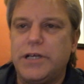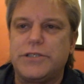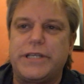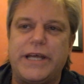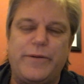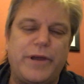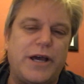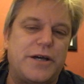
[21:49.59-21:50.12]

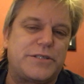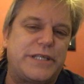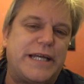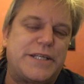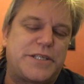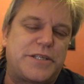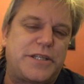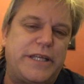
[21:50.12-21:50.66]
So there we are.
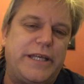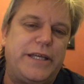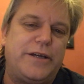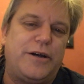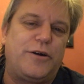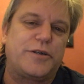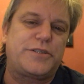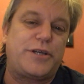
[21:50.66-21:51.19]
So that's
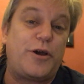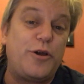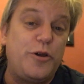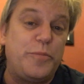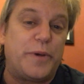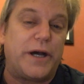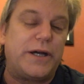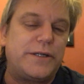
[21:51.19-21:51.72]
the
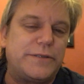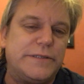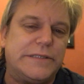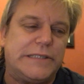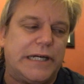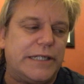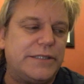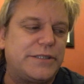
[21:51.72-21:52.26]
October
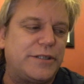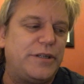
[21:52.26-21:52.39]
done.